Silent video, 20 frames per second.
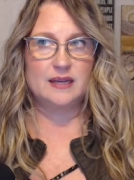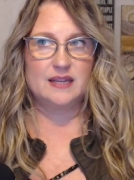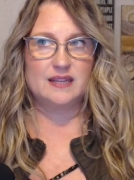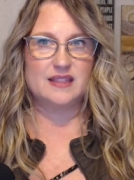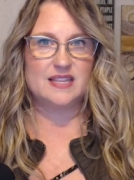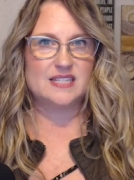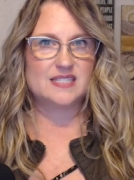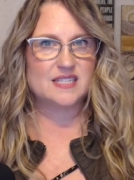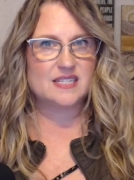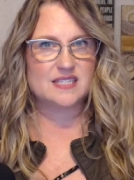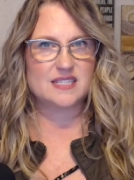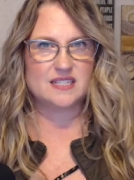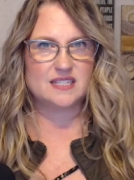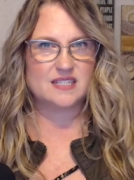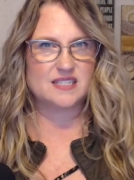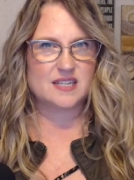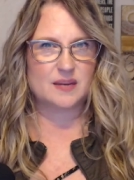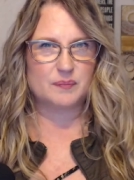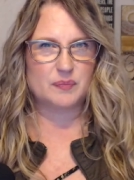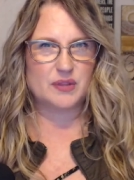this
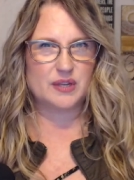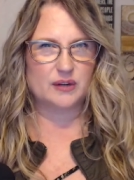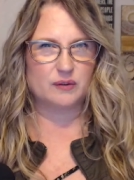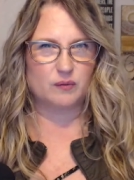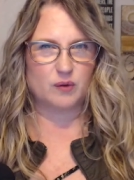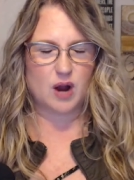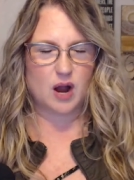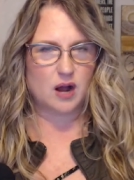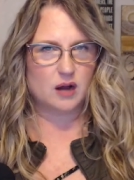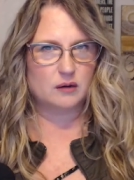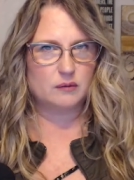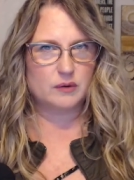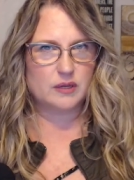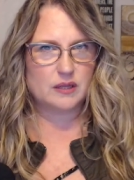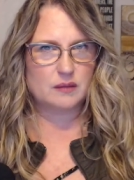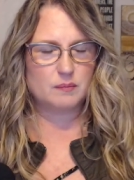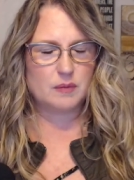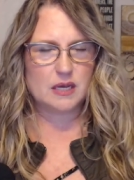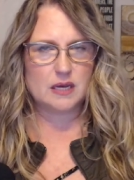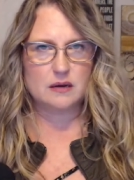isn't something wrong
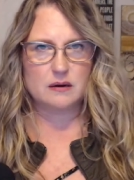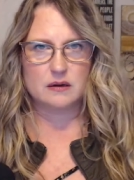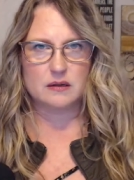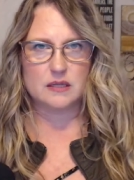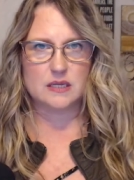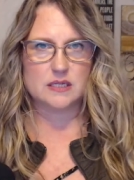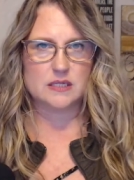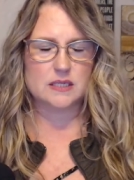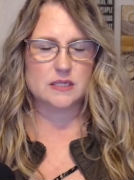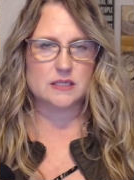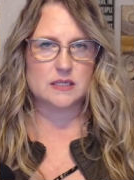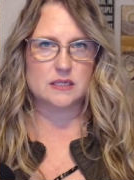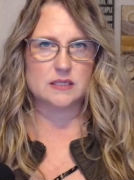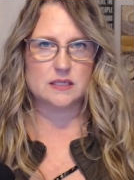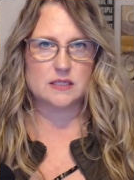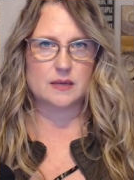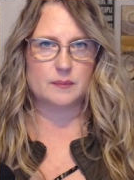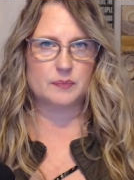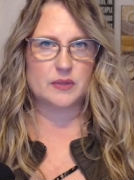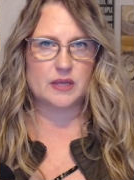with me, or this isn't
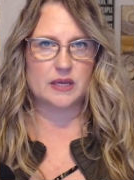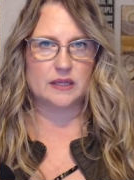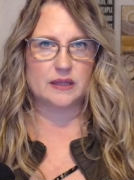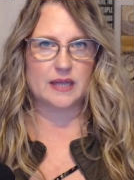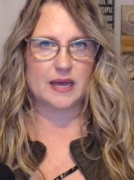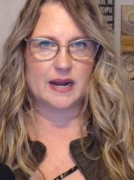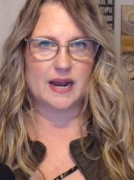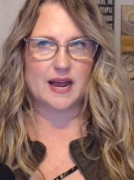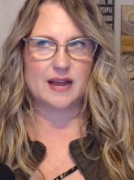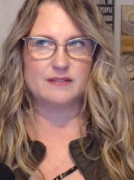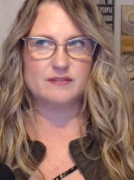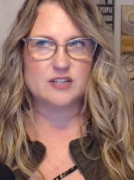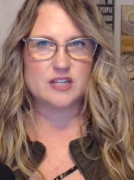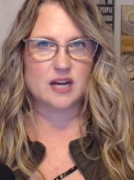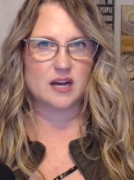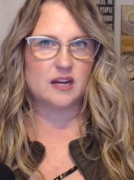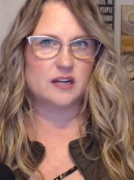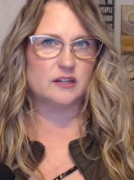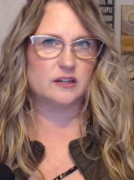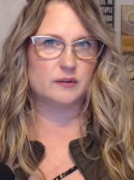something that I've
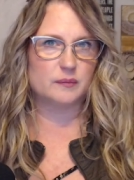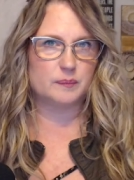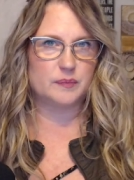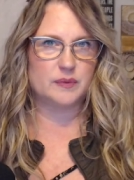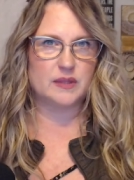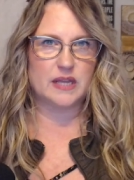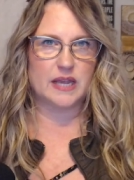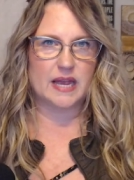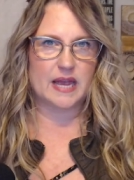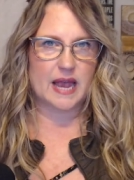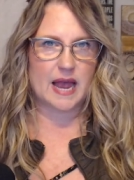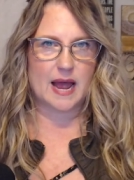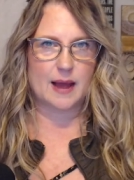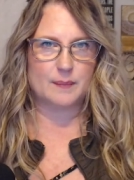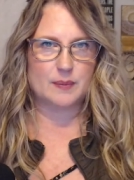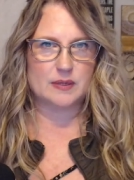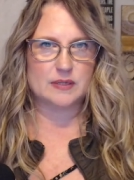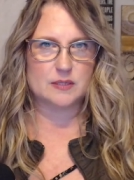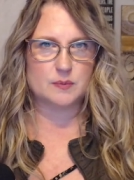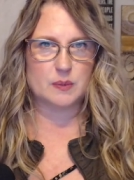done, or it
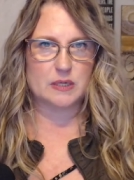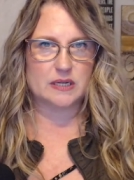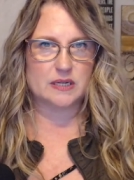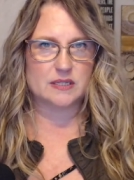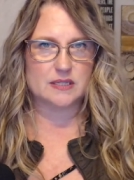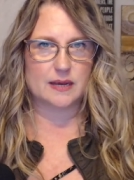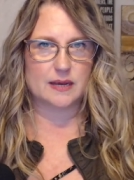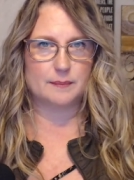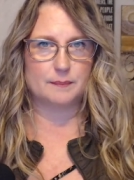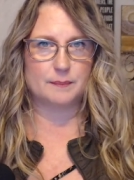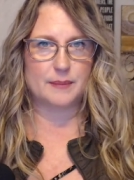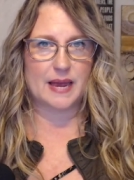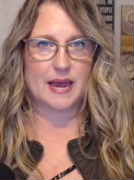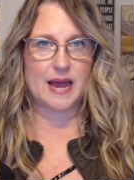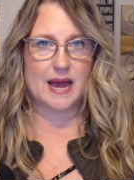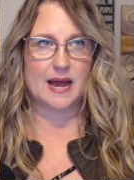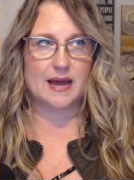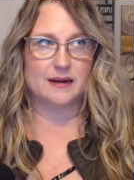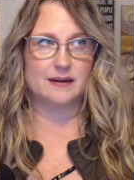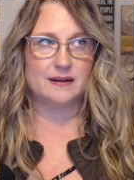happens because I'm
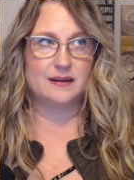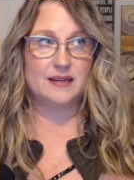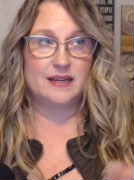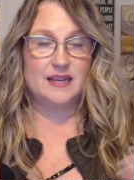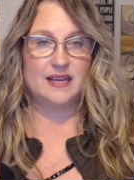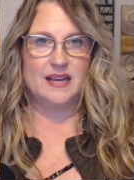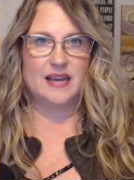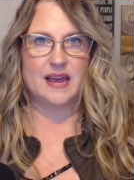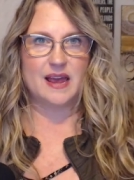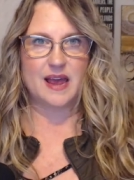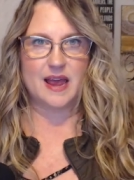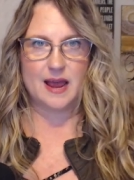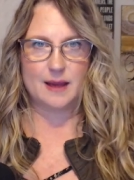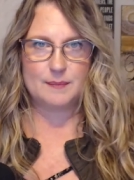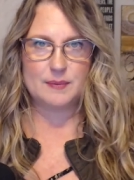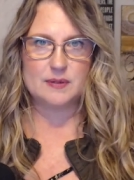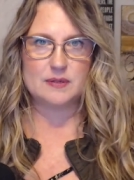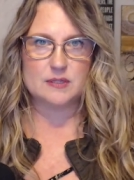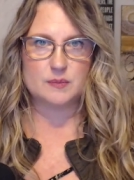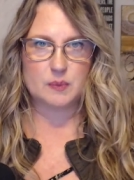bad. It
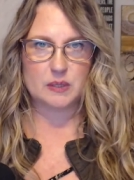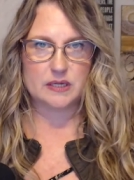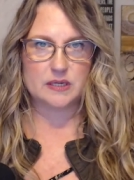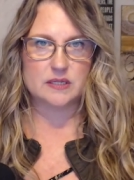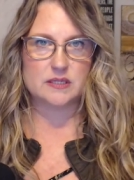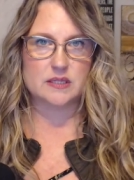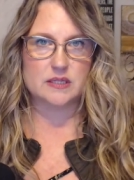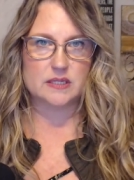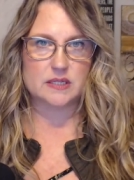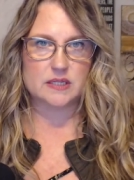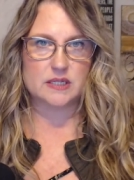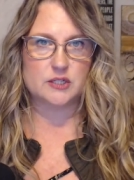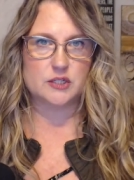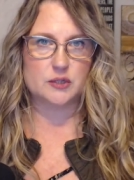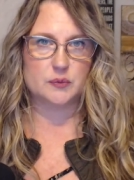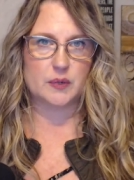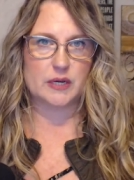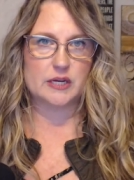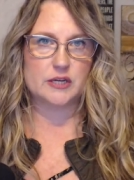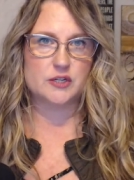happens because the
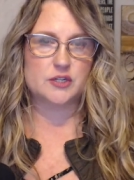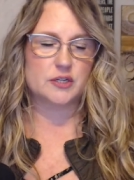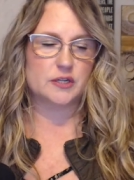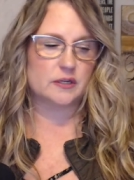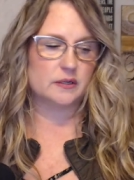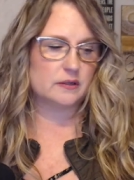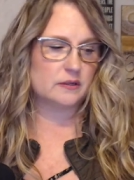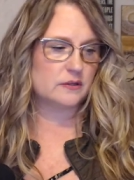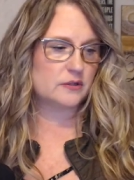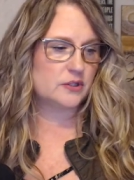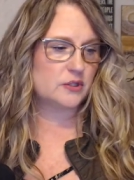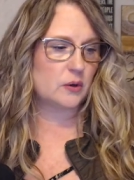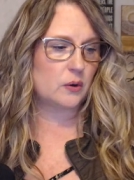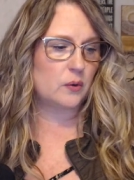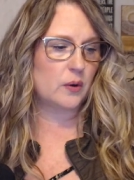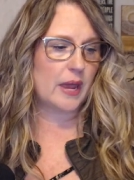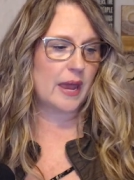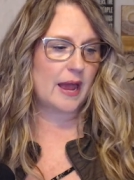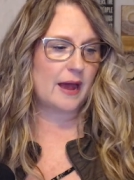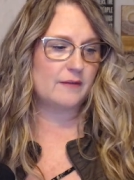situation.
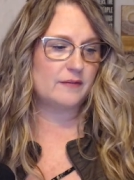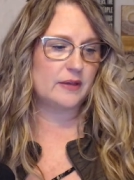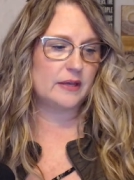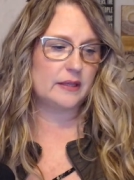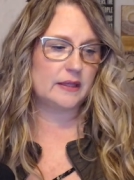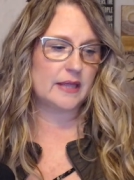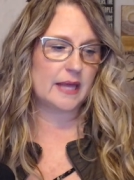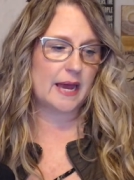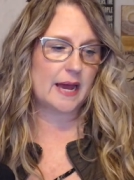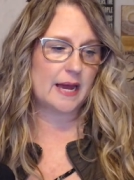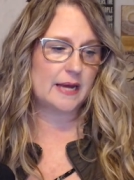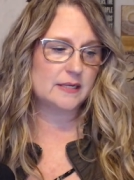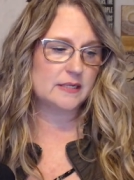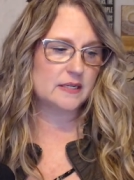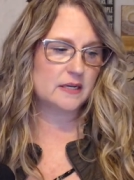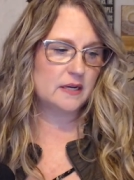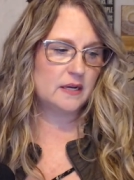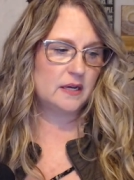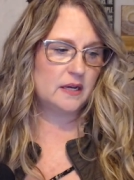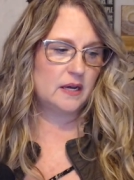So having that
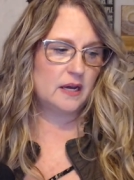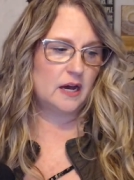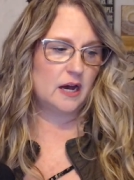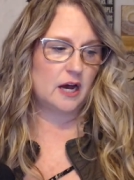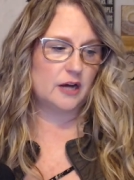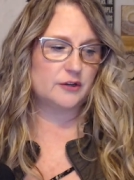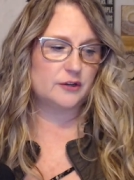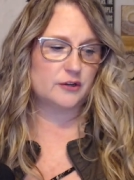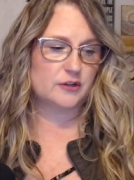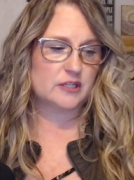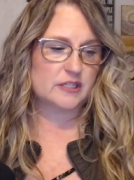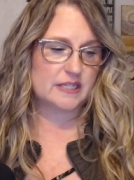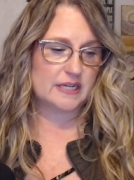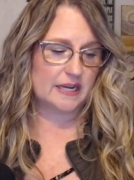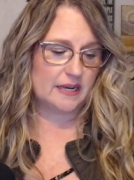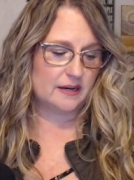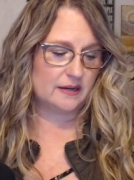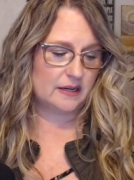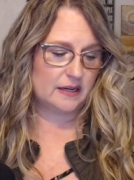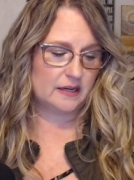
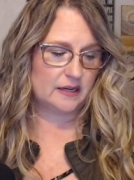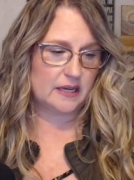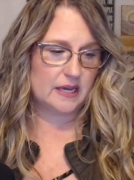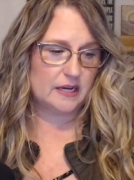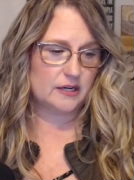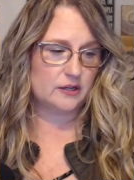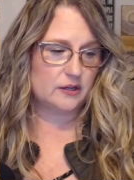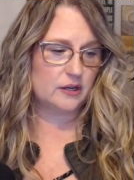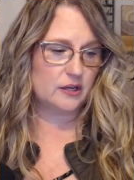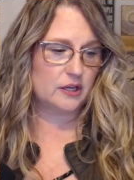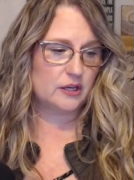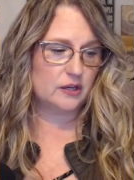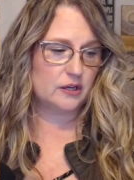understanding can